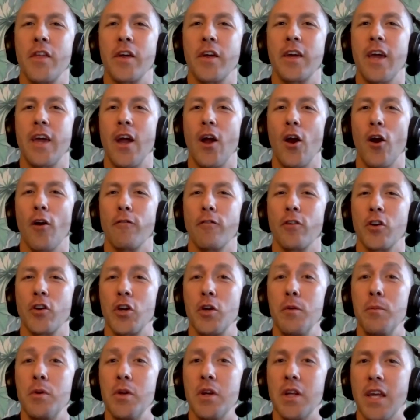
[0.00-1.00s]
the care for
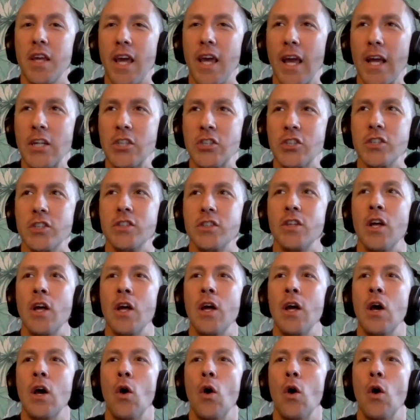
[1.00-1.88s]
communication,